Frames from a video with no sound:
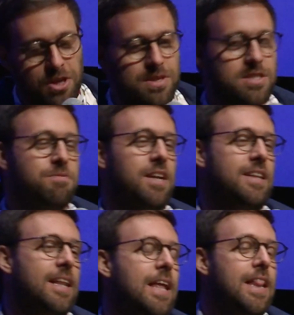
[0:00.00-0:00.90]
video, and stuff like
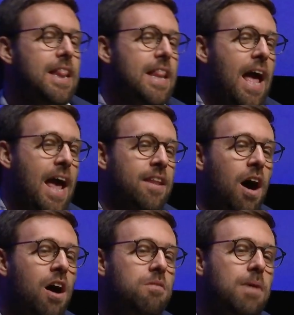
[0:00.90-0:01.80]
that, and
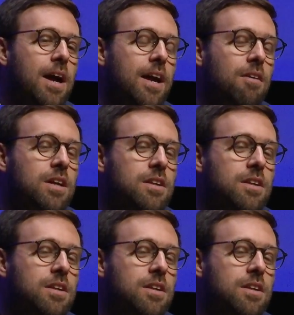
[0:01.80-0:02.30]
all my